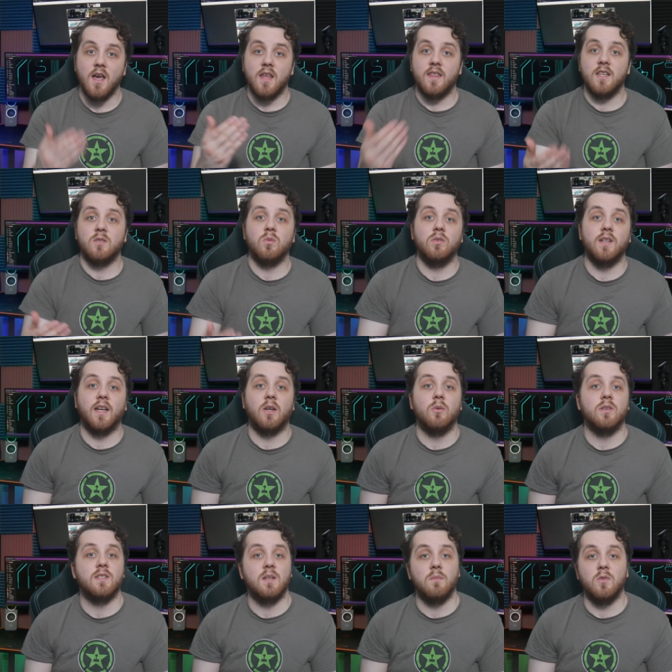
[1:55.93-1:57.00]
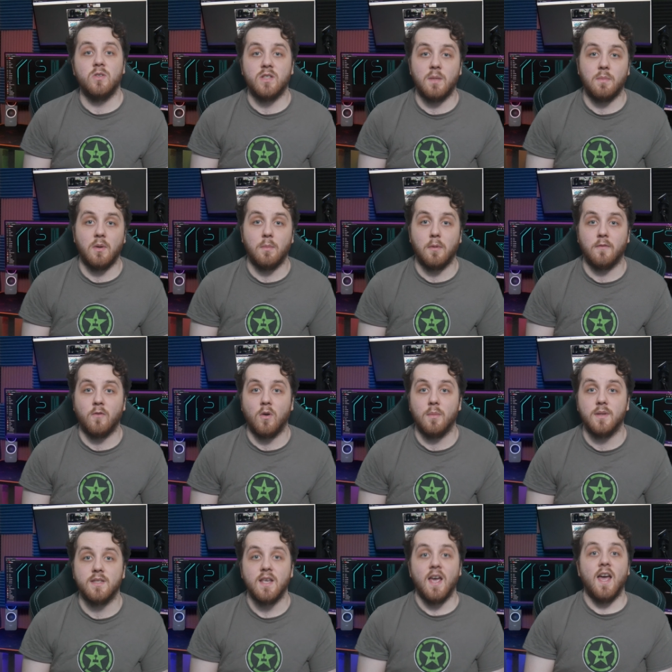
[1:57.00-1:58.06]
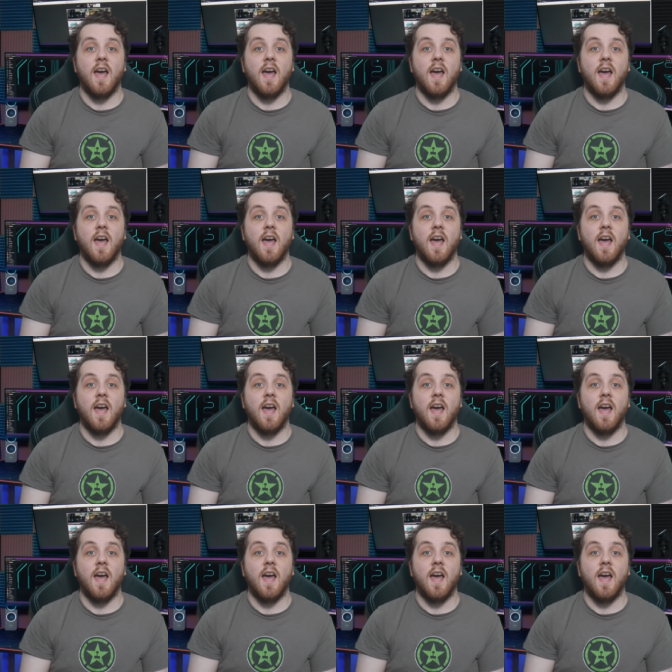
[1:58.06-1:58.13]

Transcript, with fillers: This will net you a similar CPU performance